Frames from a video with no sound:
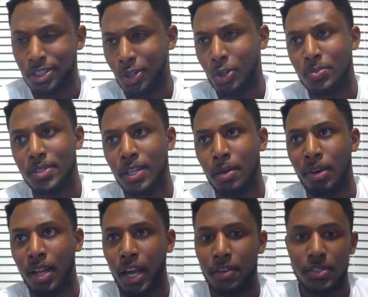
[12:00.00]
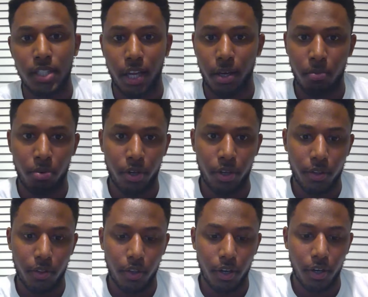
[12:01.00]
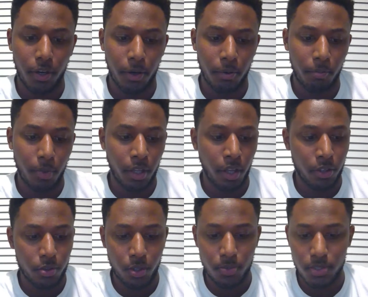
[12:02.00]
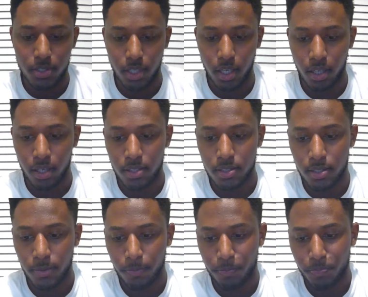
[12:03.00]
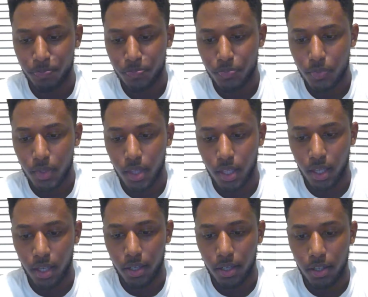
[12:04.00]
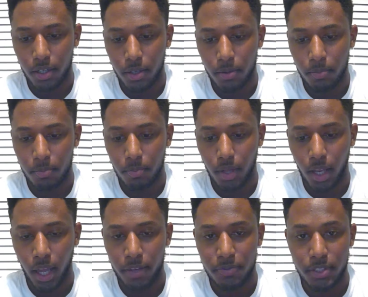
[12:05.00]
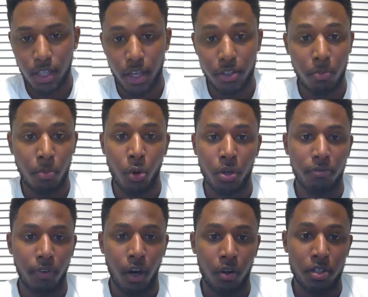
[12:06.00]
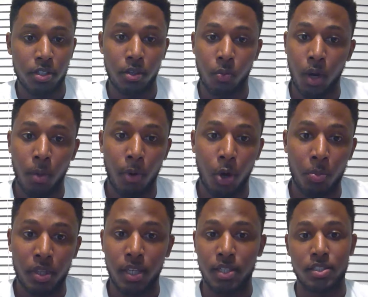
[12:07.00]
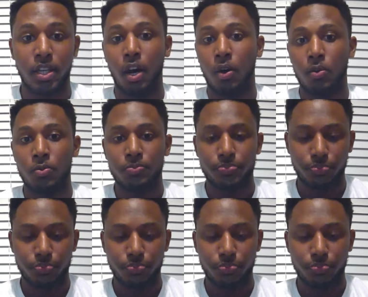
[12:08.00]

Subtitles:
Job said, "My life is like a breath." Another scripture says that life is like the morning fog. It's here one moment, then it's gone.